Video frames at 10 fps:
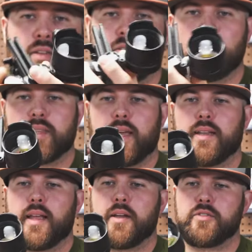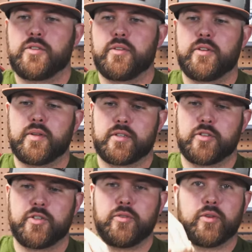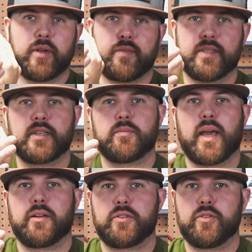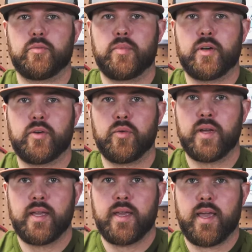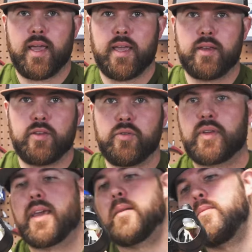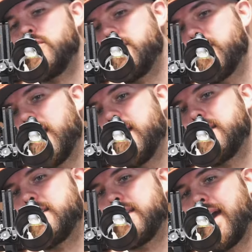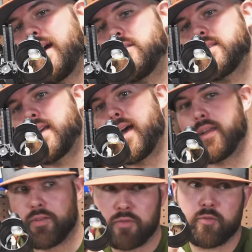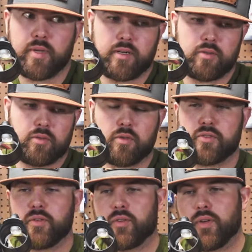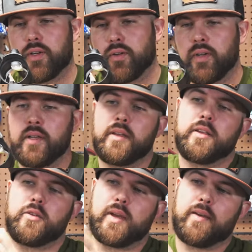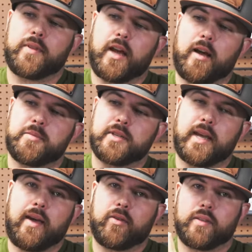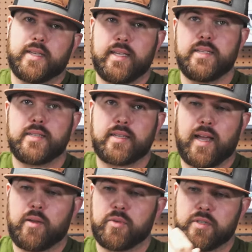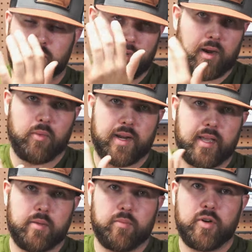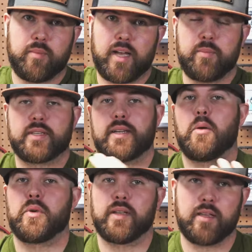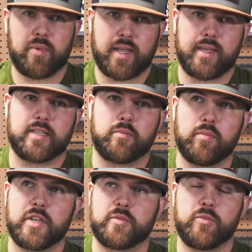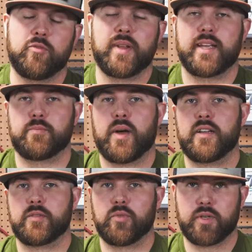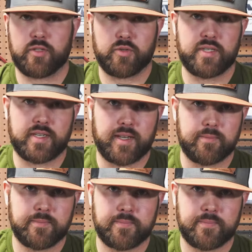So what that allows you to do as a shooter, if this is mounted to the bow and you can't move your head to the outside due to being too close to a critter, you have the option to have it on the inside, which is where I went ahead and put mine because I want to eliminate as much movement as possible in a tree stand.